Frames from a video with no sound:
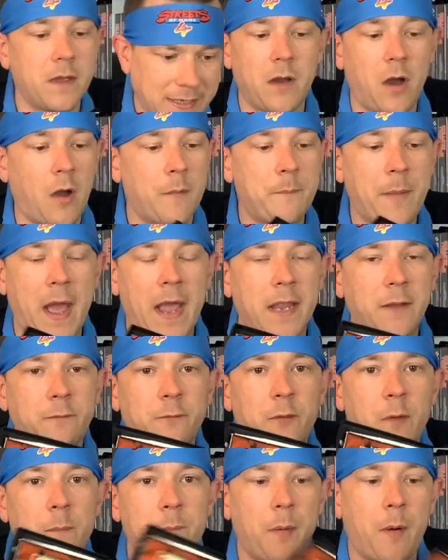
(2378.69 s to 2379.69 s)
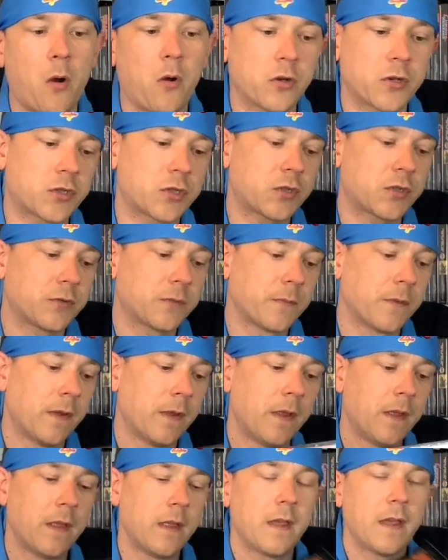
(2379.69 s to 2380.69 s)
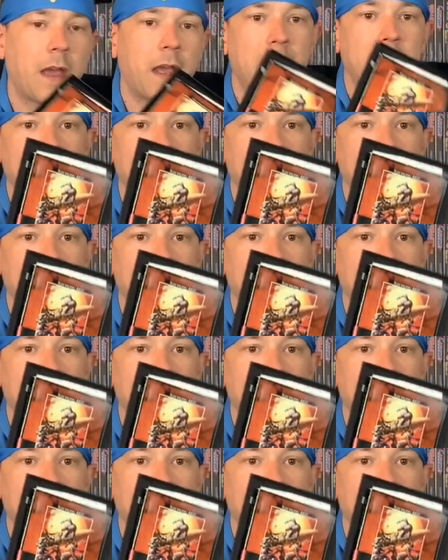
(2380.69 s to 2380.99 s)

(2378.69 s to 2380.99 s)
I paid for boxed and it's